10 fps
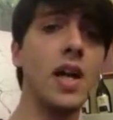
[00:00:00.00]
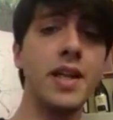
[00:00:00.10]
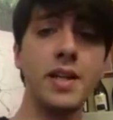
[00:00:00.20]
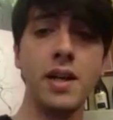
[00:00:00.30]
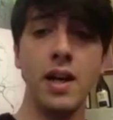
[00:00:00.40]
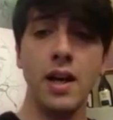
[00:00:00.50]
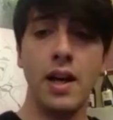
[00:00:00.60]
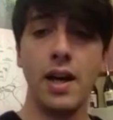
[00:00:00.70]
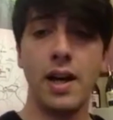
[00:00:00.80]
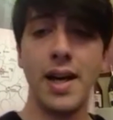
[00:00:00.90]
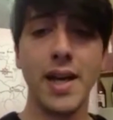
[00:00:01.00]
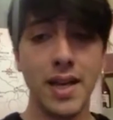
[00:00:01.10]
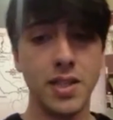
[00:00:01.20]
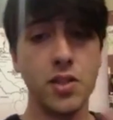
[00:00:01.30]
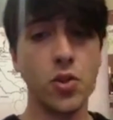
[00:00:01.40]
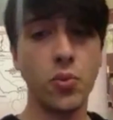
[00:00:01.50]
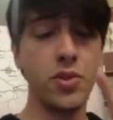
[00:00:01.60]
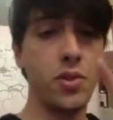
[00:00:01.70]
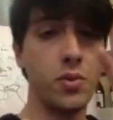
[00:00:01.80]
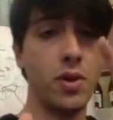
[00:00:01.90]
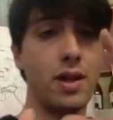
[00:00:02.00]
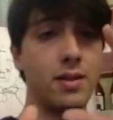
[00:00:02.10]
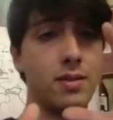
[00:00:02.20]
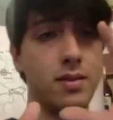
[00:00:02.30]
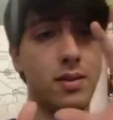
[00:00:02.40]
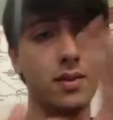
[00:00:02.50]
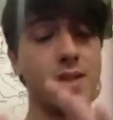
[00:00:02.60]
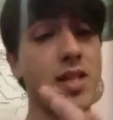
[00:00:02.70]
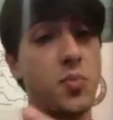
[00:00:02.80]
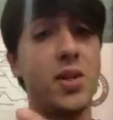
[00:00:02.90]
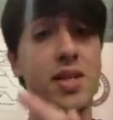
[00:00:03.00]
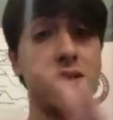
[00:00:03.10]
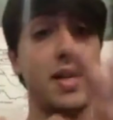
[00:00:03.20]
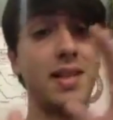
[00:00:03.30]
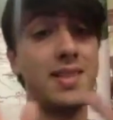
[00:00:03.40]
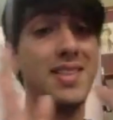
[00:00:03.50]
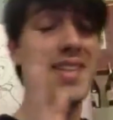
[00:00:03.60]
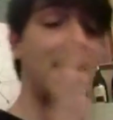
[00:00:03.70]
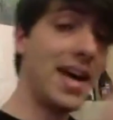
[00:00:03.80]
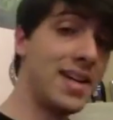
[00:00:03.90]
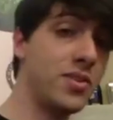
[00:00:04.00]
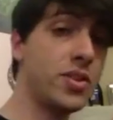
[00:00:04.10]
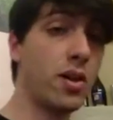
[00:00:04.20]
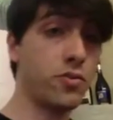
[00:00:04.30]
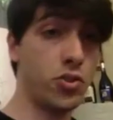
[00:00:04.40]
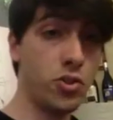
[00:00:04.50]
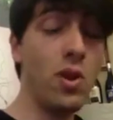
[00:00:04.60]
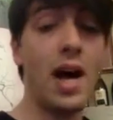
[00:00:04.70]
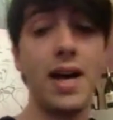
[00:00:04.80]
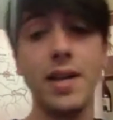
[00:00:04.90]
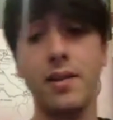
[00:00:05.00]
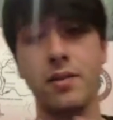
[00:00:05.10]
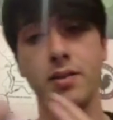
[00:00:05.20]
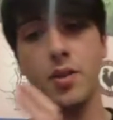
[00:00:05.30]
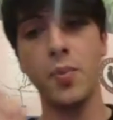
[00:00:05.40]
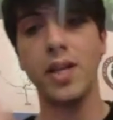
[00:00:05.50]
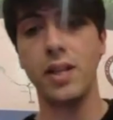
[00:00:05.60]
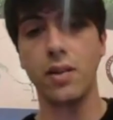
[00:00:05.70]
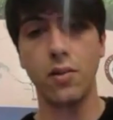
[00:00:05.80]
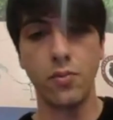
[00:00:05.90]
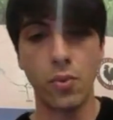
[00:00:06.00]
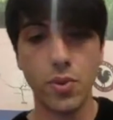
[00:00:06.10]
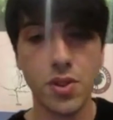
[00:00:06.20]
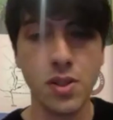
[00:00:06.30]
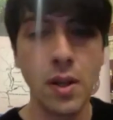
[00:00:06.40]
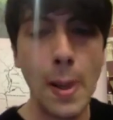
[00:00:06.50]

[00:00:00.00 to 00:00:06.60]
And again, as I told you, it takes place at the end of July, the beginning of August.